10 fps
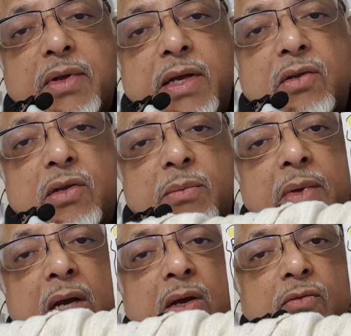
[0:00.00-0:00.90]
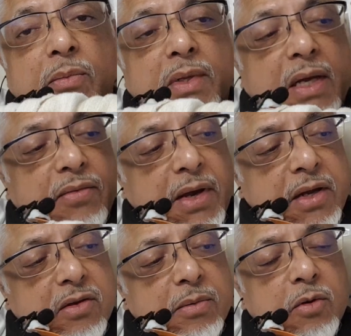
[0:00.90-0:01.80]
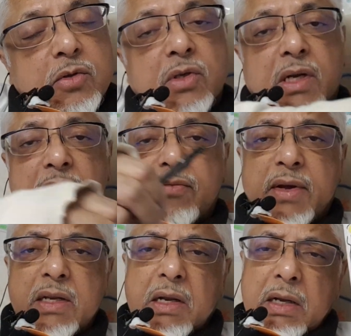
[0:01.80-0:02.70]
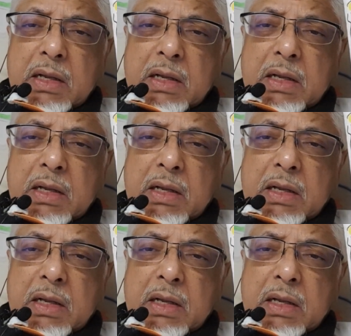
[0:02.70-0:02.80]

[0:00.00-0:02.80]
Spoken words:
atrium. From the left atrium goes to the left ventricle,